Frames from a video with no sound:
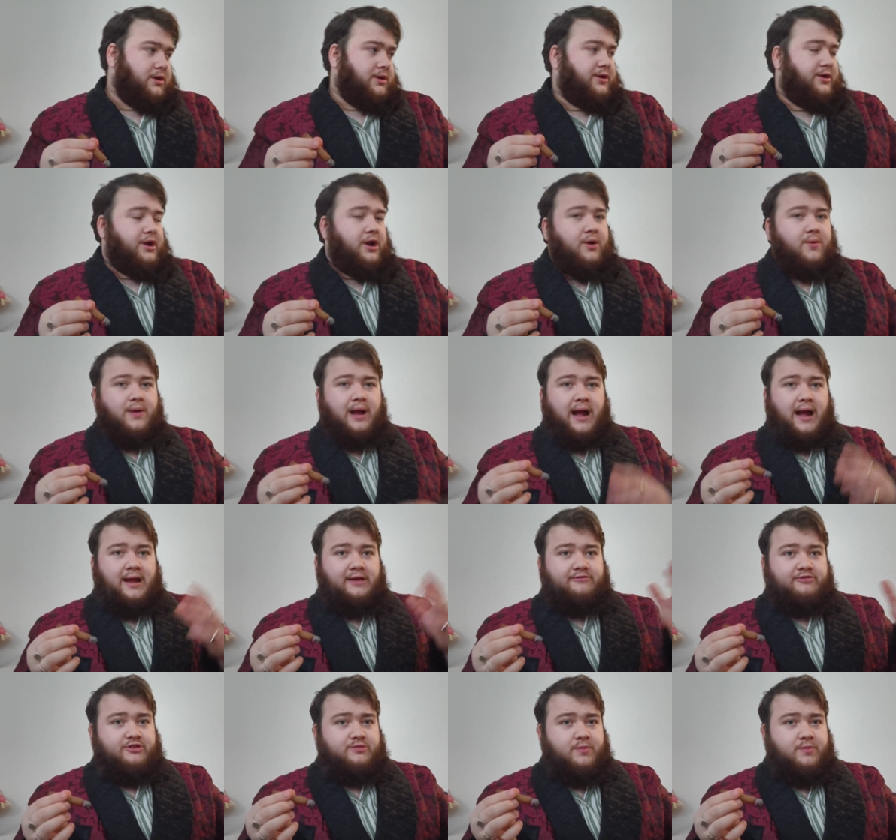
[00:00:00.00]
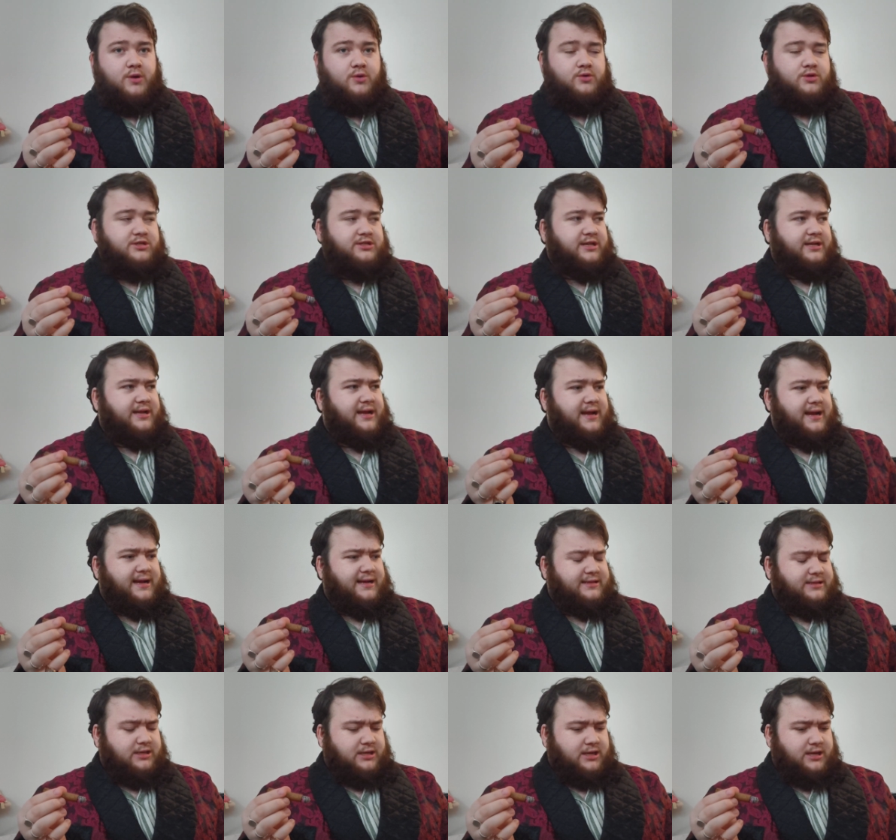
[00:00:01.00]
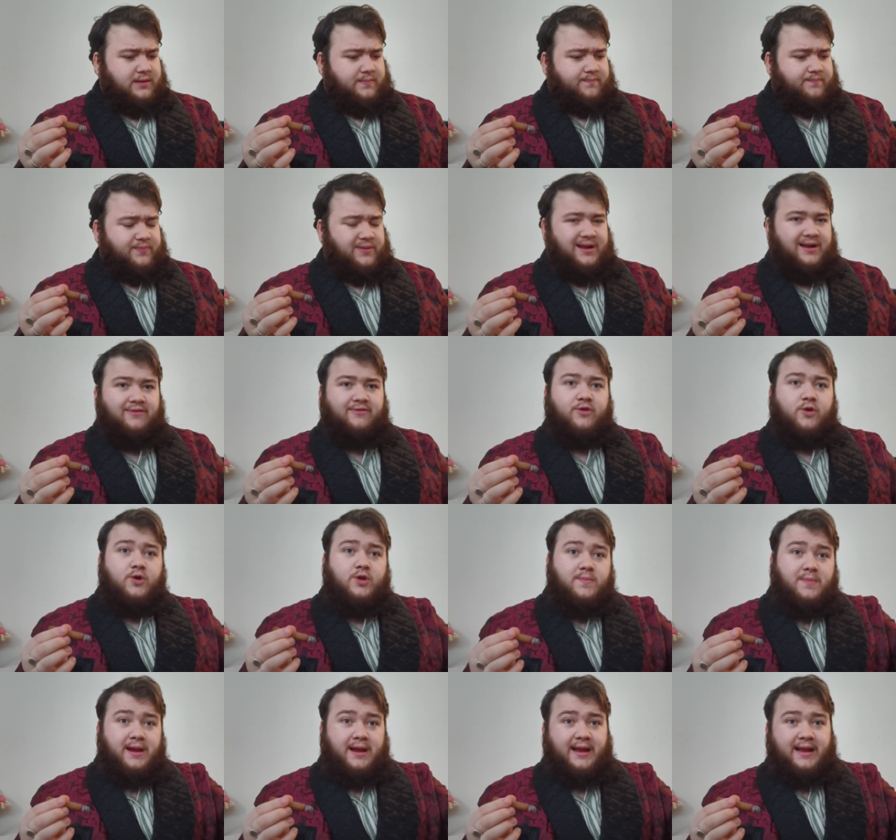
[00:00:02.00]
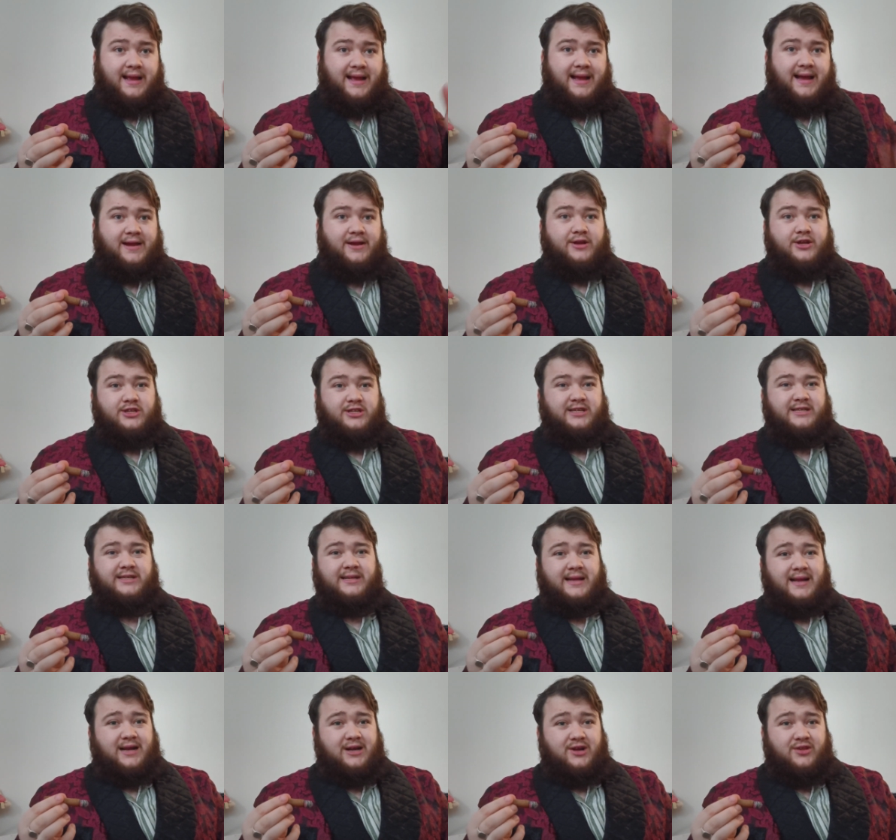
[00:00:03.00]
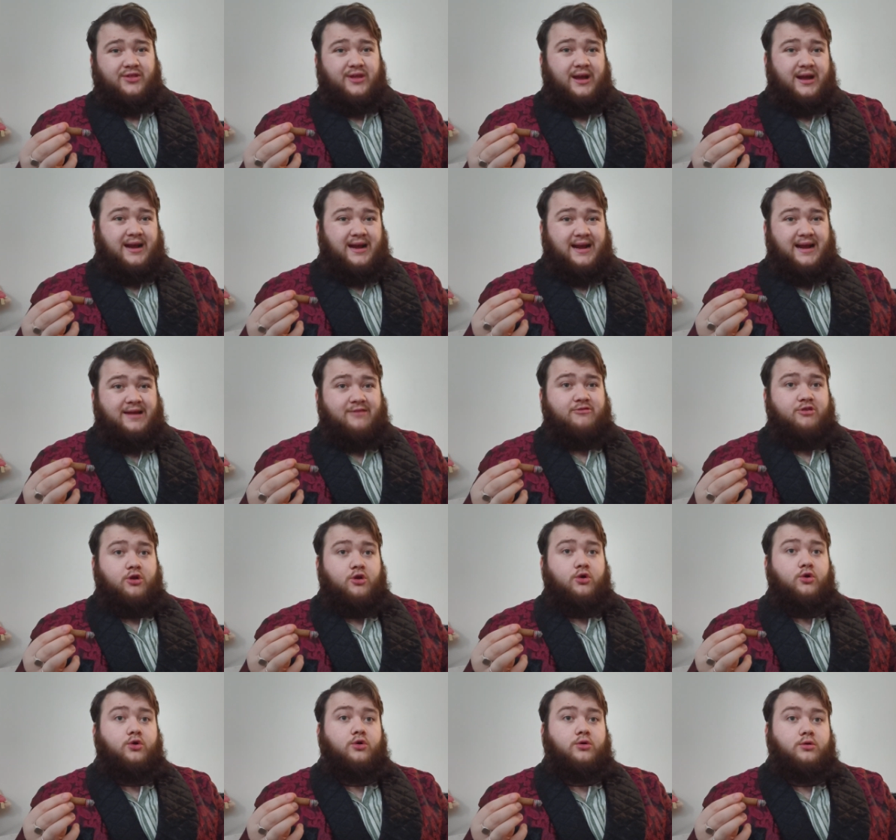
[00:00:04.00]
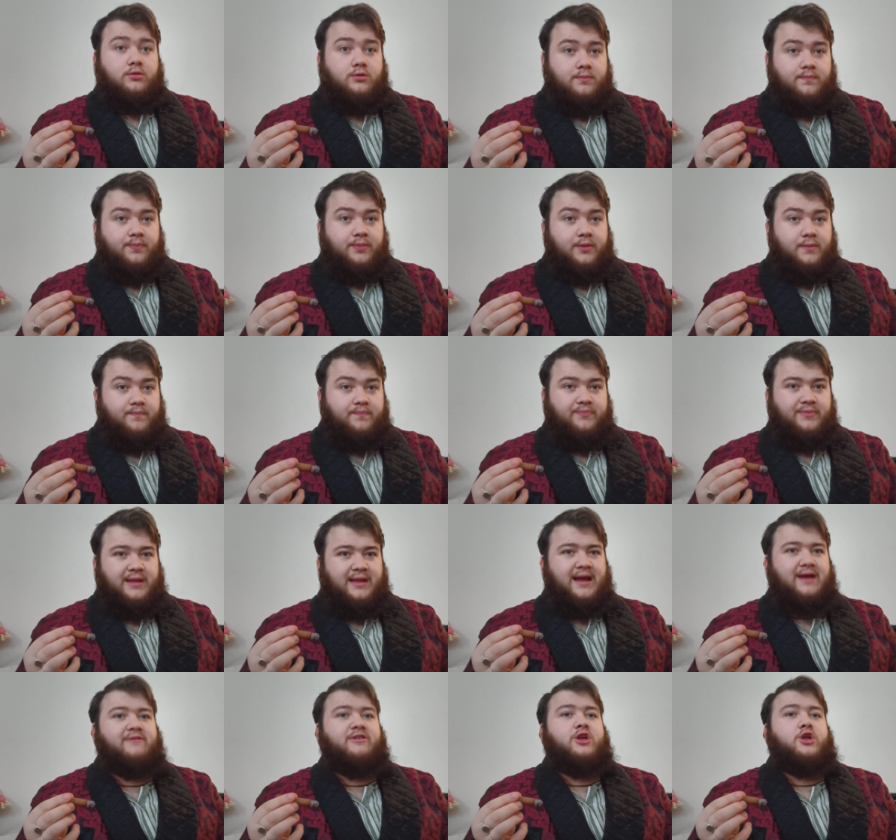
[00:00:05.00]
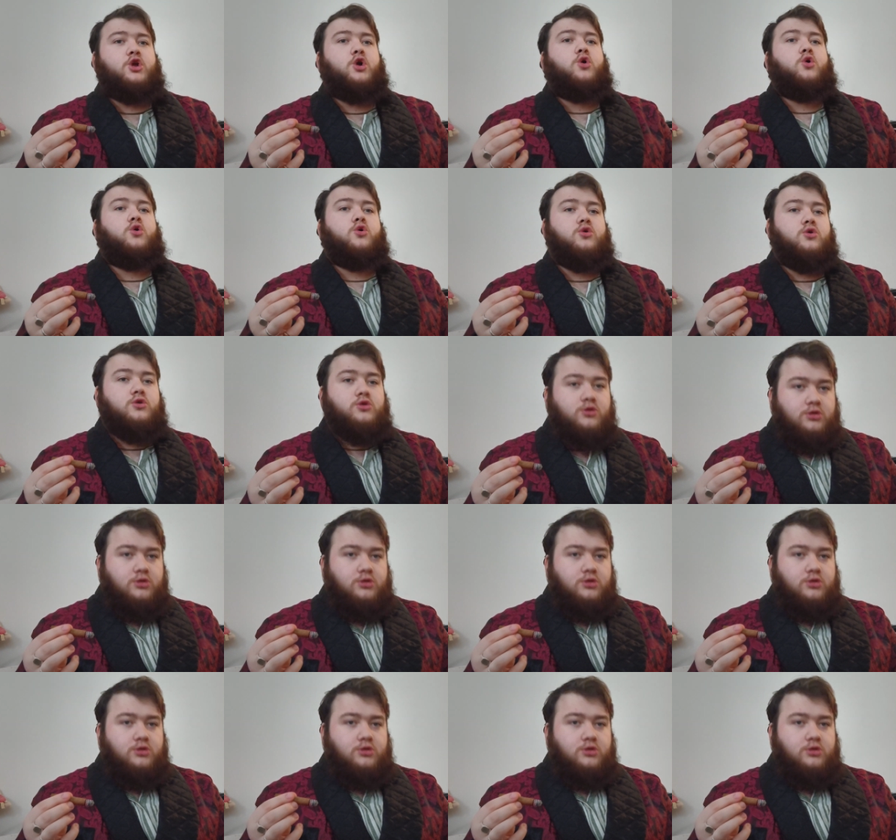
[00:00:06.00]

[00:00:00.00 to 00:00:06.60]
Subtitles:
You know, I've smoked cigars, well, I Flor Dominicana, there's a cigar called the Carillon.